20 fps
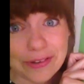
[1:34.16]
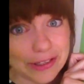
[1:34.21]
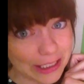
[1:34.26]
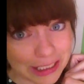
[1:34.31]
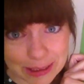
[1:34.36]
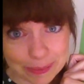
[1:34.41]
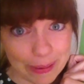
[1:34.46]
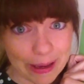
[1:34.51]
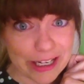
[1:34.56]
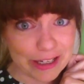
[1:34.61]
an
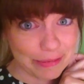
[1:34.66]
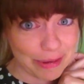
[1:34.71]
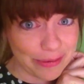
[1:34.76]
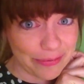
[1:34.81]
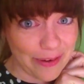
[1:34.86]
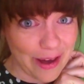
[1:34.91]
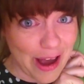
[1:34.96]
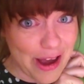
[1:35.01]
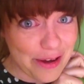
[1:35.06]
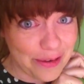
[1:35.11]
expandable
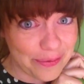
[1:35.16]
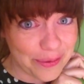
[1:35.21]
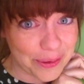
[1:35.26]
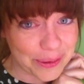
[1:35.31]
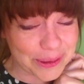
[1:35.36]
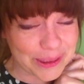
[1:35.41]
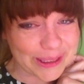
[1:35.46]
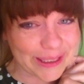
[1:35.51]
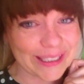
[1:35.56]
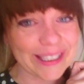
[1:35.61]
file
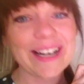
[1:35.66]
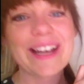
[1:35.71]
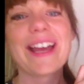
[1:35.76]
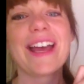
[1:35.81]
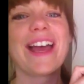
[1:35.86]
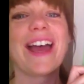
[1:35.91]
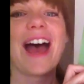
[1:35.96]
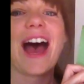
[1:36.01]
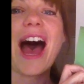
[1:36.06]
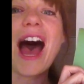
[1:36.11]
folder.
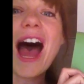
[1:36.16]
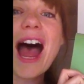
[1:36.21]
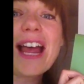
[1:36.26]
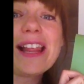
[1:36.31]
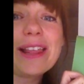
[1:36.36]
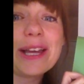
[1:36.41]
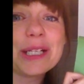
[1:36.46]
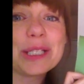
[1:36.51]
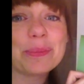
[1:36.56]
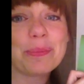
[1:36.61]
I
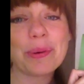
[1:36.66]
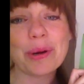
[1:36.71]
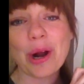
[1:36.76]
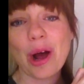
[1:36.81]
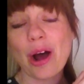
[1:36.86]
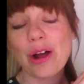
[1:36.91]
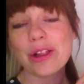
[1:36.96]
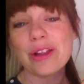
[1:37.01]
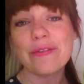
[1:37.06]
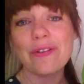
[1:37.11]
like to put
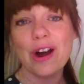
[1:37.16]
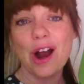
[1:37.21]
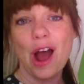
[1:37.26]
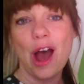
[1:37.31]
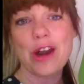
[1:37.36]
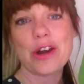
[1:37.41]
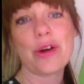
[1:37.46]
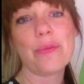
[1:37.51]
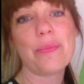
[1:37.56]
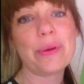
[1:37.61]
all of our
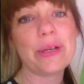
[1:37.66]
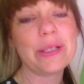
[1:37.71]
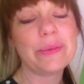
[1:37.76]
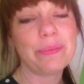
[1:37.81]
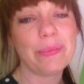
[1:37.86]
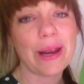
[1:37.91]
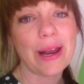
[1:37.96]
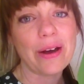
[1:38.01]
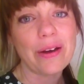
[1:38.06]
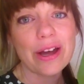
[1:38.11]
unopened
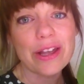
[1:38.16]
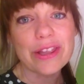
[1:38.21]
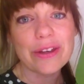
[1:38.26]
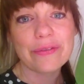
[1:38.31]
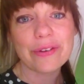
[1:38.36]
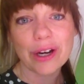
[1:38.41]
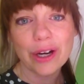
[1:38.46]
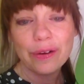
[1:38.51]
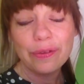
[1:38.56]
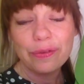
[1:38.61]
mail in the
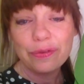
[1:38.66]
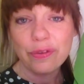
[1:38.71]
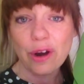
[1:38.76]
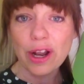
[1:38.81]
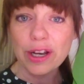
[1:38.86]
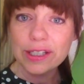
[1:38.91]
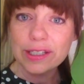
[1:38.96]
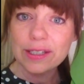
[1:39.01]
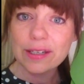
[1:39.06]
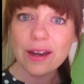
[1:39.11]
very
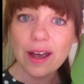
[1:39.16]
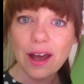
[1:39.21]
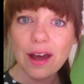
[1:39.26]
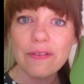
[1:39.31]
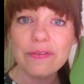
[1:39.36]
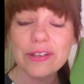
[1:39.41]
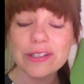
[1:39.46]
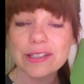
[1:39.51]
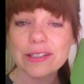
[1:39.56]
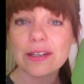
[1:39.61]
front
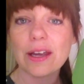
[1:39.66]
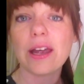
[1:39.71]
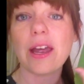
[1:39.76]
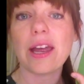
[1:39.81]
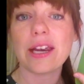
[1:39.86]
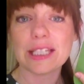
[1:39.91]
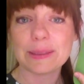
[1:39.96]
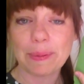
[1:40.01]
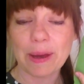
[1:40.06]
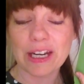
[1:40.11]
of this
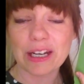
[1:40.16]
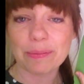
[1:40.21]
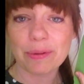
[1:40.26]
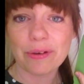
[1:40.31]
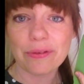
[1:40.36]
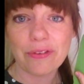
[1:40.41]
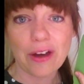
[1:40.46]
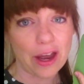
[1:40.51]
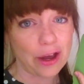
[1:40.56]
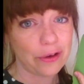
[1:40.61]
expandable
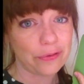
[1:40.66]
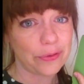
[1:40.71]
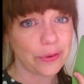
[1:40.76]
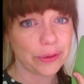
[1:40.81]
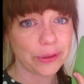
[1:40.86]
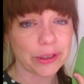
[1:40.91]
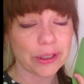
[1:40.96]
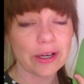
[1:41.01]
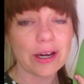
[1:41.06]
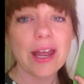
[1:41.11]
file
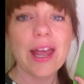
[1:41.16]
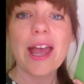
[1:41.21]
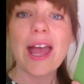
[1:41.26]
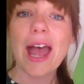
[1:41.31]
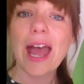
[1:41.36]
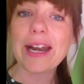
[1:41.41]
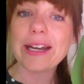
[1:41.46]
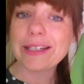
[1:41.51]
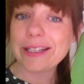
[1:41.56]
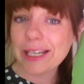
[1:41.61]
folder
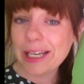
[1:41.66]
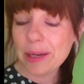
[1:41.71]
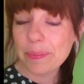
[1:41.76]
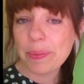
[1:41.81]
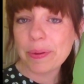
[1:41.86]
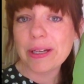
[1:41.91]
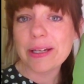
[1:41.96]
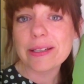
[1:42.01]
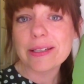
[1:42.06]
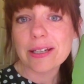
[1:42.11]
and keep
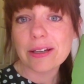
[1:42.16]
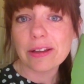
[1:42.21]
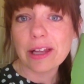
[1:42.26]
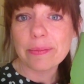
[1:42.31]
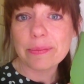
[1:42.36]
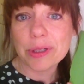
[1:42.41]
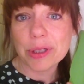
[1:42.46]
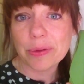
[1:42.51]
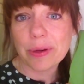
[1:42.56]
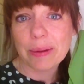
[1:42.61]
it until
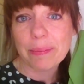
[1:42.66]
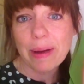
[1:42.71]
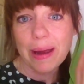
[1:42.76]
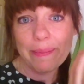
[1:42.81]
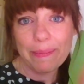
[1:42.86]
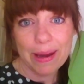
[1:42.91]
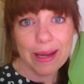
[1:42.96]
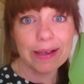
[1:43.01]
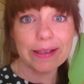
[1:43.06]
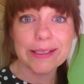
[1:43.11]
I'm doing my
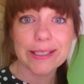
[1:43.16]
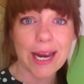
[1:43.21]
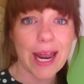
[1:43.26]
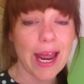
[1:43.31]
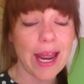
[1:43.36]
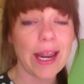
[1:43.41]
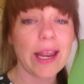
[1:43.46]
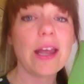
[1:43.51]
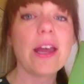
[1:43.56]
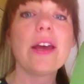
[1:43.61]
mail
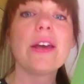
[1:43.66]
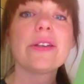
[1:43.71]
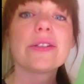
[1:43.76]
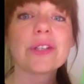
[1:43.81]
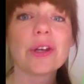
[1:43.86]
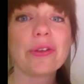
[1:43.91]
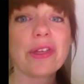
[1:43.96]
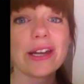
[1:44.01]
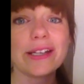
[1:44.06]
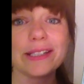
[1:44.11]
day.
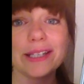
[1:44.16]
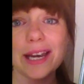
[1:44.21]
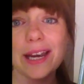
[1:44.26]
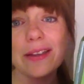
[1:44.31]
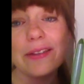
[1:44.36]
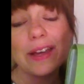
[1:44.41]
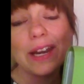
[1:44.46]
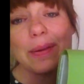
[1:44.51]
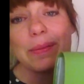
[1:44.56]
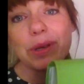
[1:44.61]
So that day
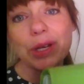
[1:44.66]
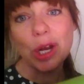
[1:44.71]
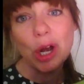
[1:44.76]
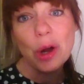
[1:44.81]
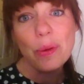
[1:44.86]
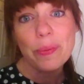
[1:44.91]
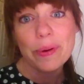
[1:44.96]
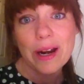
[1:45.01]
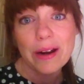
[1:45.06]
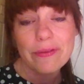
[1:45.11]
that I'm going to
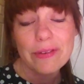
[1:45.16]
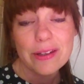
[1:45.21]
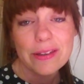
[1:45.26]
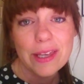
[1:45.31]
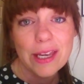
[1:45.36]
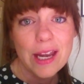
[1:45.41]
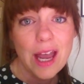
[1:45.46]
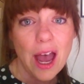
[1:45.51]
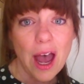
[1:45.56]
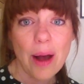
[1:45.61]
open
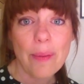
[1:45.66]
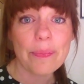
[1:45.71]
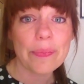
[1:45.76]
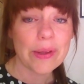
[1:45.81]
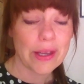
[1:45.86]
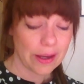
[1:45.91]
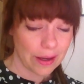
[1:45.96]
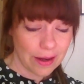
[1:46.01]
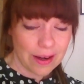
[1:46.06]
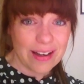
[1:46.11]
everything up,
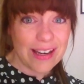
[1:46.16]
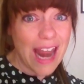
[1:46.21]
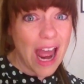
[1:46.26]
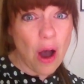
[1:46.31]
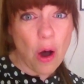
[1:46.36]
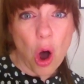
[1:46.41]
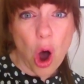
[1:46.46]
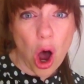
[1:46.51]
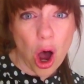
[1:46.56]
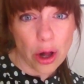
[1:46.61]

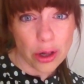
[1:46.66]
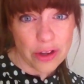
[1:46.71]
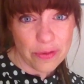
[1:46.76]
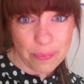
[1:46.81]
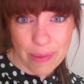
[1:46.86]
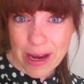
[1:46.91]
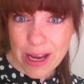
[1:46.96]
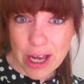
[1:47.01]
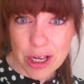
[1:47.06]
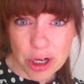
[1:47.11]
now all of
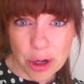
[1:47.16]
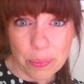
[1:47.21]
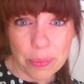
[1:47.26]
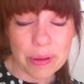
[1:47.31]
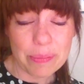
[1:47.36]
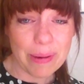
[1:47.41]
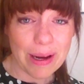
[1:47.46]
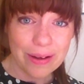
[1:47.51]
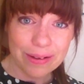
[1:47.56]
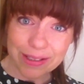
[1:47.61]
my
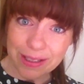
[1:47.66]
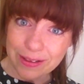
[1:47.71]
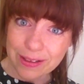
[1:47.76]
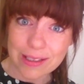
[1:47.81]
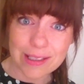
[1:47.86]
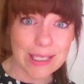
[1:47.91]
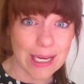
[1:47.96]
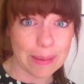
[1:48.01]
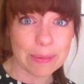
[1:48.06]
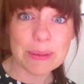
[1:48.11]
unopened mail is in the
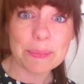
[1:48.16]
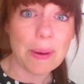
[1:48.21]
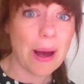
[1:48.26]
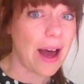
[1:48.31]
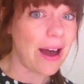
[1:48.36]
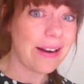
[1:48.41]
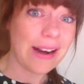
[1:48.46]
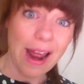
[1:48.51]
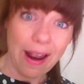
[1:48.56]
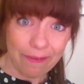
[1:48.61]
same
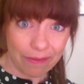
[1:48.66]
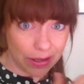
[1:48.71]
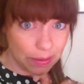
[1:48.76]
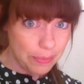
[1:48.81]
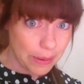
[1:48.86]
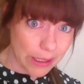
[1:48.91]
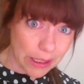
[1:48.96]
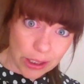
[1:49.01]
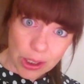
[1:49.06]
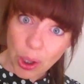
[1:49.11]
spot.
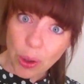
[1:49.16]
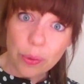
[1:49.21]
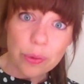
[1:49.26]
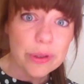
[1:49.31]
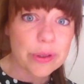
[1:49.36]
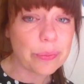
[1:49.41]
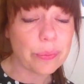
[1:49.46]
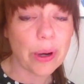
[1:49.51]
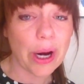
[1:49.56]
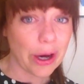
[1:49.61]
Everybody
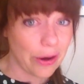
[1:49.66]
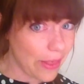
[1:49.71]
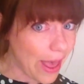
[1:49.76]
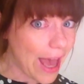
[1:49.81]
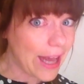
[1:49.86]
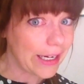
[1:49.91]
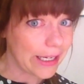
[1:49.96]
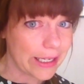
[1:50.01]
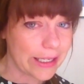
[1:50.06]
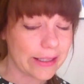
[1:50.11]
knows where
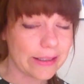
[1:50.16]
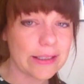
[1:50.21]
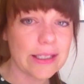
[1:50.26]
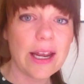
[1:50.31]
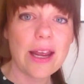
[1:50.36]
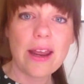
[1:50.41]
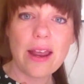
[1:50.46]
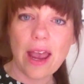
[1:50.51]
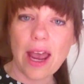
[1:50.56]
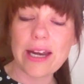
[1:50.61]
that is,
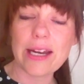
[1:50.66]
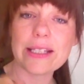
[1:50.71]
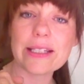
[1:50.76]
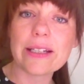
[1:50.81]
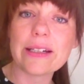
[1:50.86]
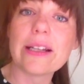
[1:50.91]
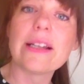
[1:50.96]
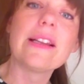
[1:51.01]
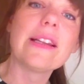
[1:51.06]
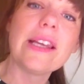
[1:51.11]
and it's
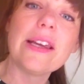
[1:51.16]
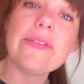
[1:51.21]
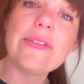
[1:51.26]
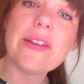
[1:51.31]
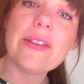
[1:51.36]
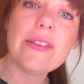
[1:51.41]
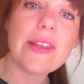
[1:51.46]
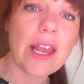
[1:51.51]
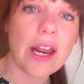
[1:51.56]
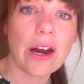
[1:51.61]
going to live
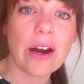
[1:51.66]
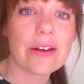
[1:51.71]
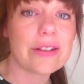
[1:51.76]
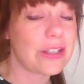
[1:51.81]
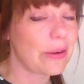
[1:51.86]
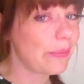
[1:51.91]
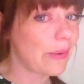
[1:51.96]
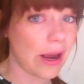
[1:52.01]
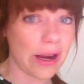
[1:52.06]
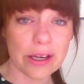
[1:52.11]
in there, so
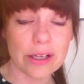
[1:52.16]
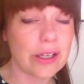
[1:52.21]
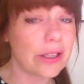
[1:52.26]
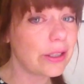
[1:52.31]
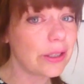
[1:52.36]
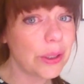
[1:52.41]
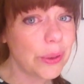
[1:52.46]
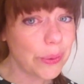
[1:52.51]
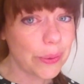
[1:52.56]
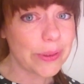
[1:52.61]
I'm not going to
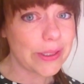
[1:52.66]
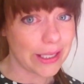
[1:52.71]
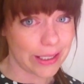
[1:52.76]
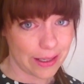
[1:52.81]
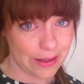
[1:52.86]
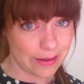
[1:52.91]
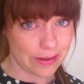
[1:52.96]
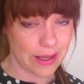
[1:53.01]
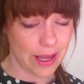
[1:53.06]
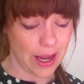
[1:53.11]
lose
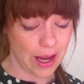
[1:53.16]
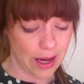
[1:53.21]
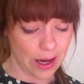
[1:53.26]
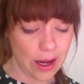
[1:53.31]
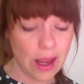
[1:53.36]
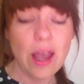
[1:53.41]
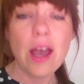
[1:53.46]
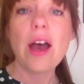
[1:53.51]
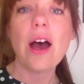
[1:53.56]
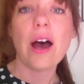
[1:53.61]

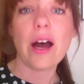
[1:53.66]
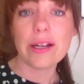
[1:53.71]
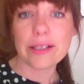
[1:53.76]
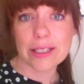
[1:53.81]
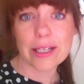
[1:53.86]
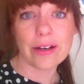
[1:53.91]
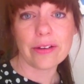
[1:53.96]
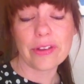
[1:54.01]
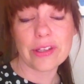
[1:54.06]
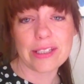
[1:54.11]
anything
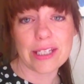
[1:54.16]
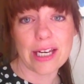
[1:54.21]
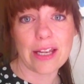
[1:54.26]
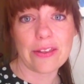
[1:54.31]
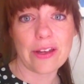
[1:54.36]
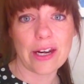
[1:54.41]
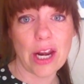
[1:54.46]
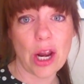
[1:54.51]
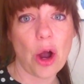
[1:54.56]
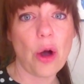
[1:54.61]
until the day
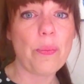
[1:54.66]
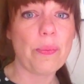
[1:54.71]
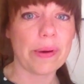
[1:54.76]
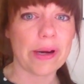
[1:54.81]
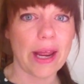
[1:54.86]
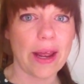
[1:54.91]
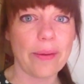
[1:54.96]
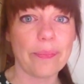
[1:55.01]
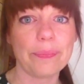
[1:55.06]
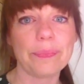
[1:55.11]
that I open
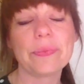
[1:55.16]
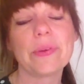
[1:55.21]
it.